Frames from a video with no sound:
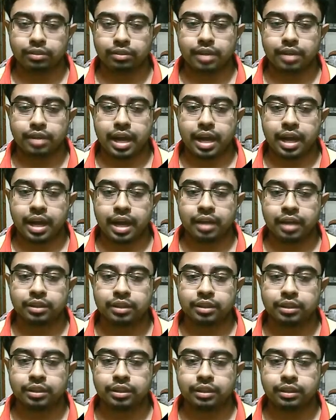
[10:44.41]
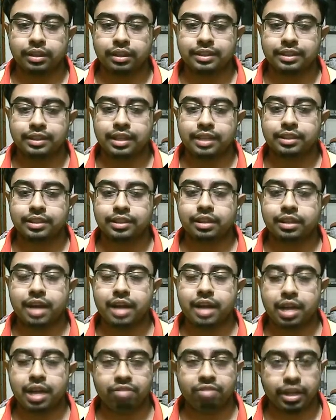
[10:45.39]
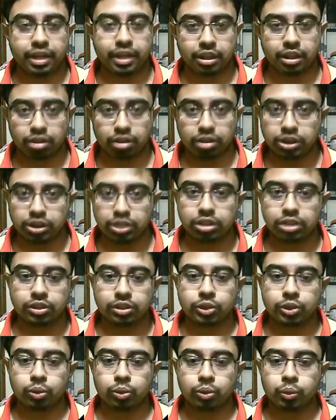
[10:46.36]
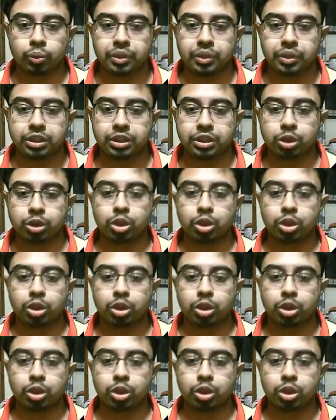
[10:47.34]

and this doesn't have any conditions, so it